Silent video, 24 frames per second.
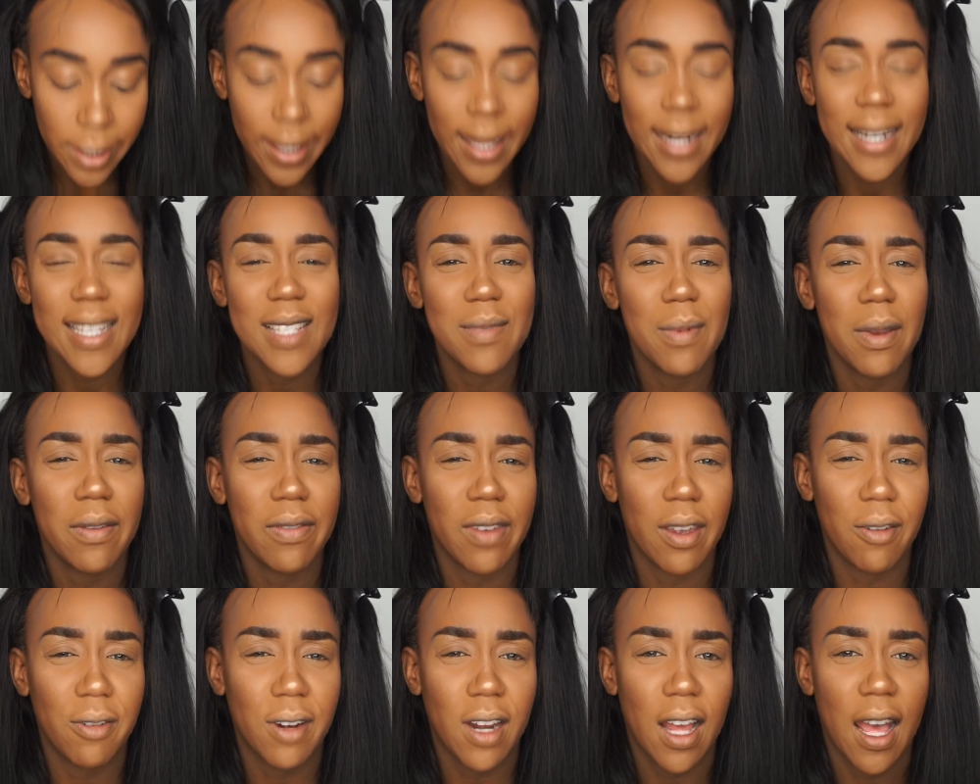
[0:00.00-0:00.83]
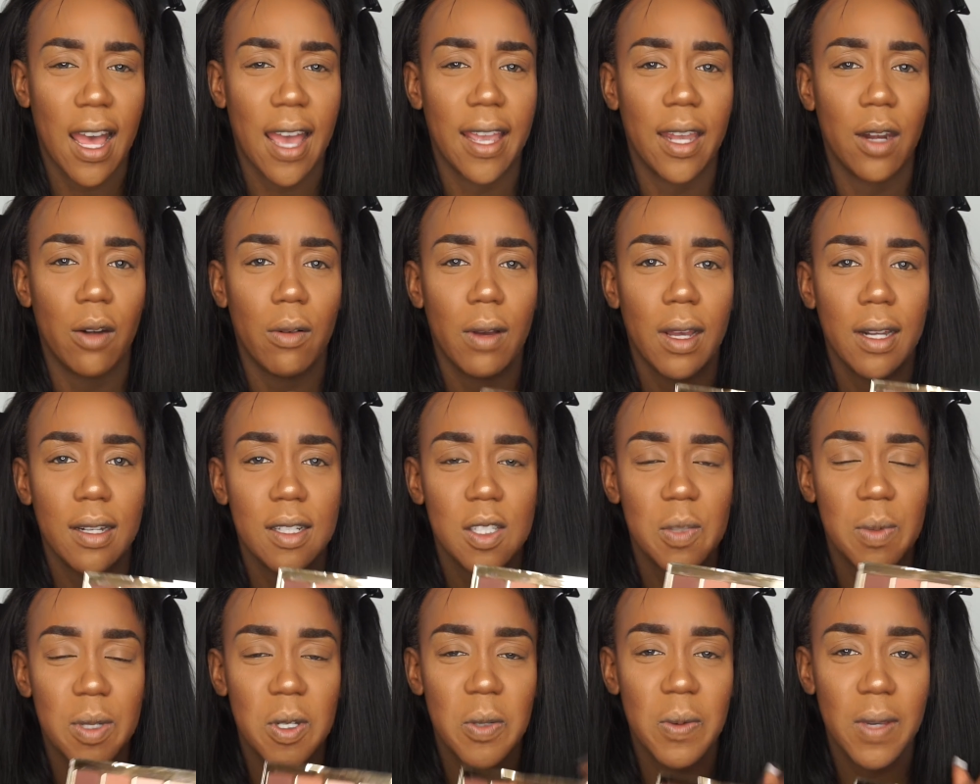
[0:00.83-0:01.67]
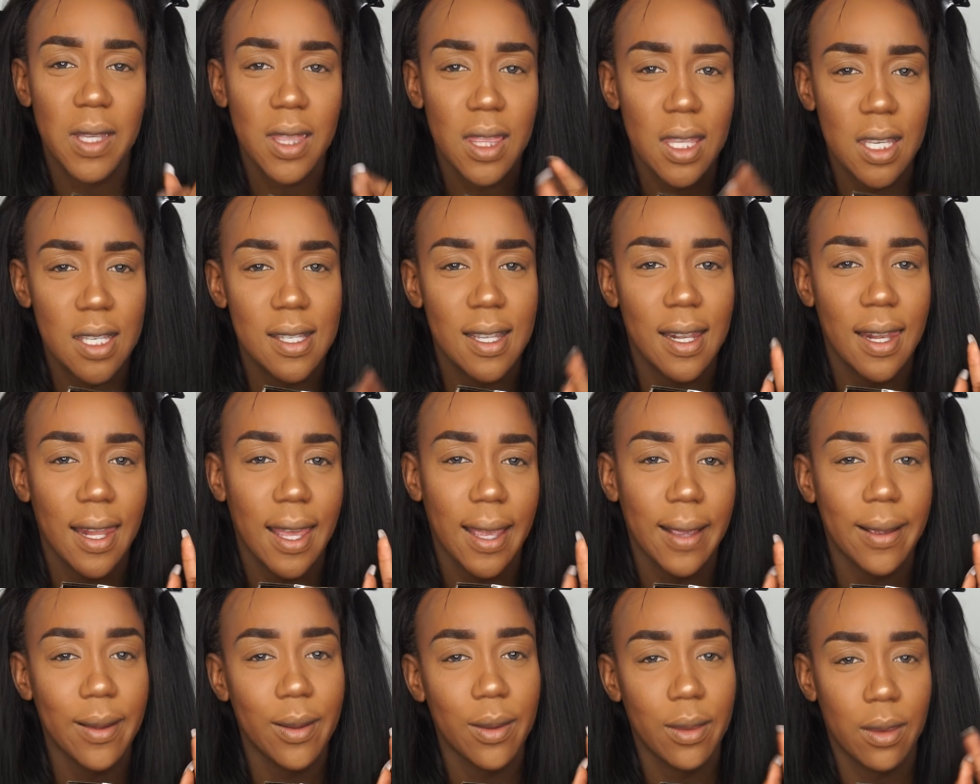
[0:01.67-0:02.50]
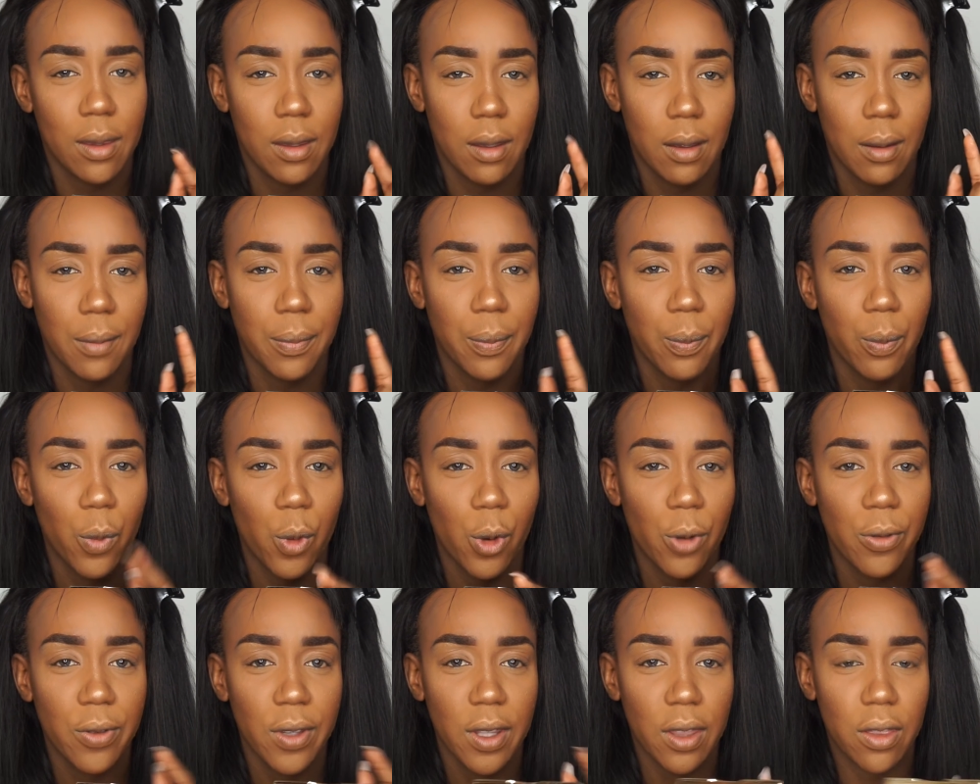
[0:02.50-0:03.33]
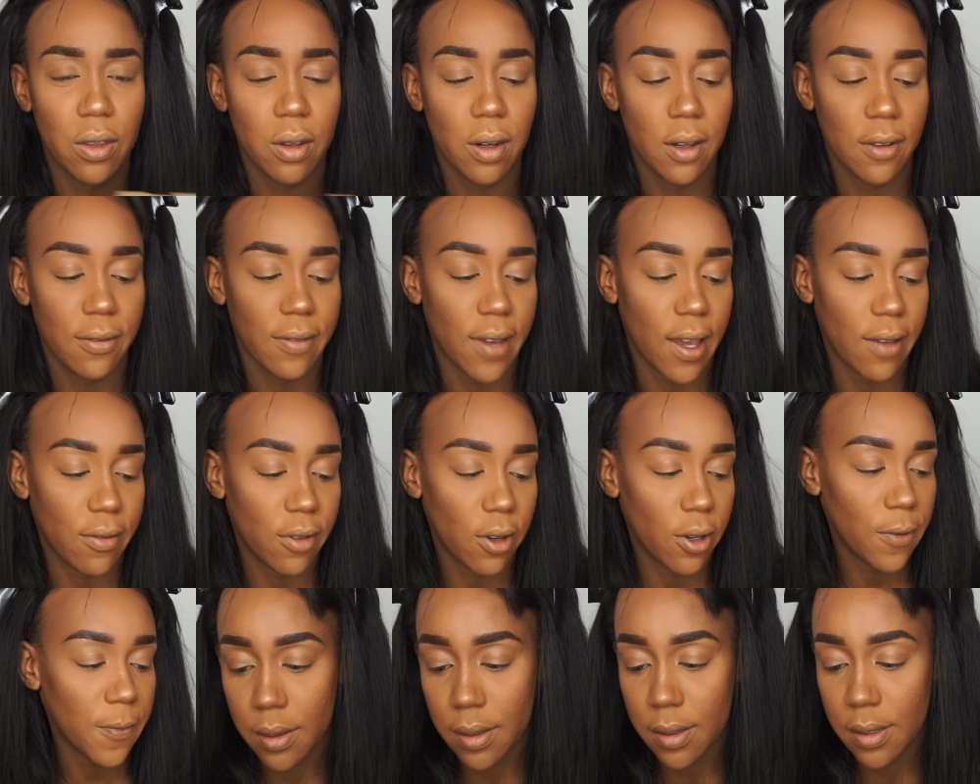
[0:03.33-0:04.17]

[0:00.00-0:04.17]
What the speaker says: At least my favorite high-end one. It's between this and like the Morphe 35.